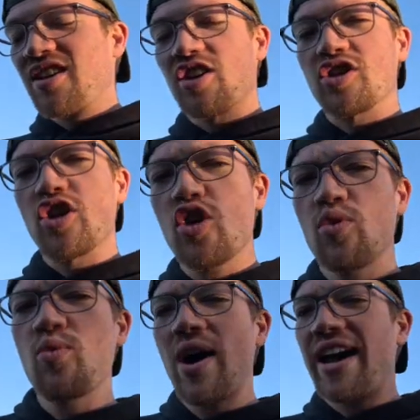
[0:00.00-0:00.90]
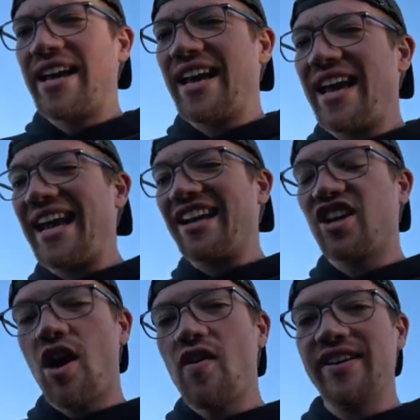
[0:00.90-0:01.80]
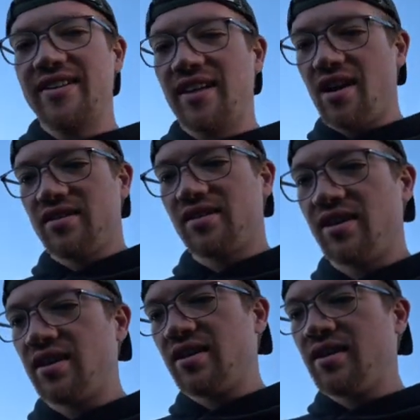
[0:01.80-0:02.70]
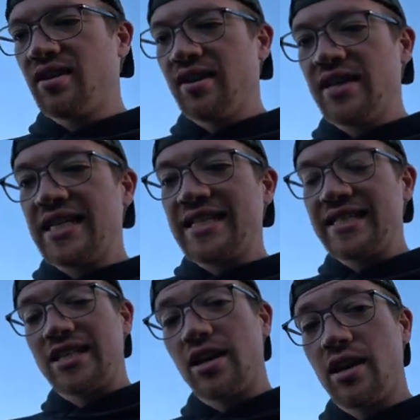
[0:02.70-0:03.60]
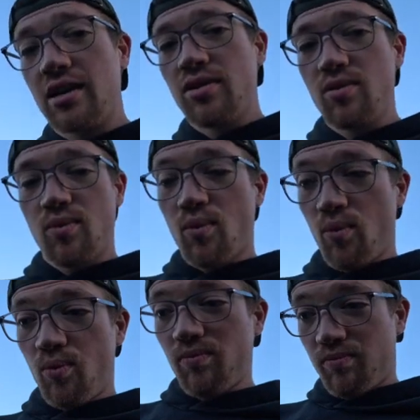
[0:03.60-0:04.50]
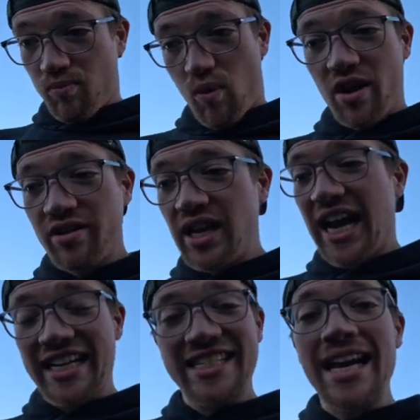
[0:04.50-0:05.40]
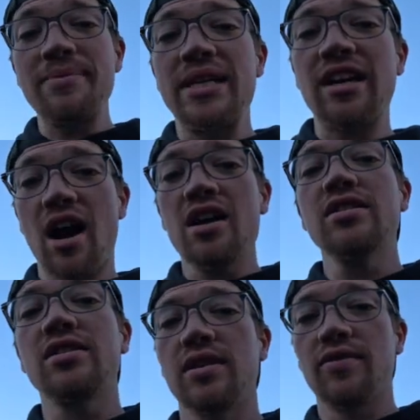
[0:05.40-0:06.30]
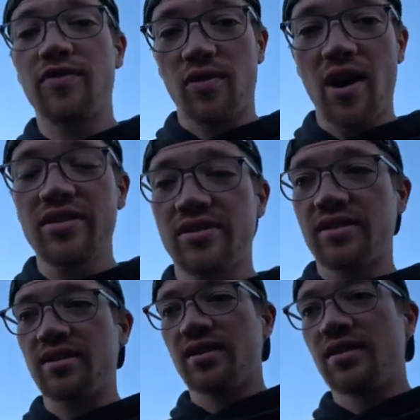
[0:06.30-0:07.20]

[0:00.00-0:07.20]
goes a long way in guiding us to, one, accepting us for us,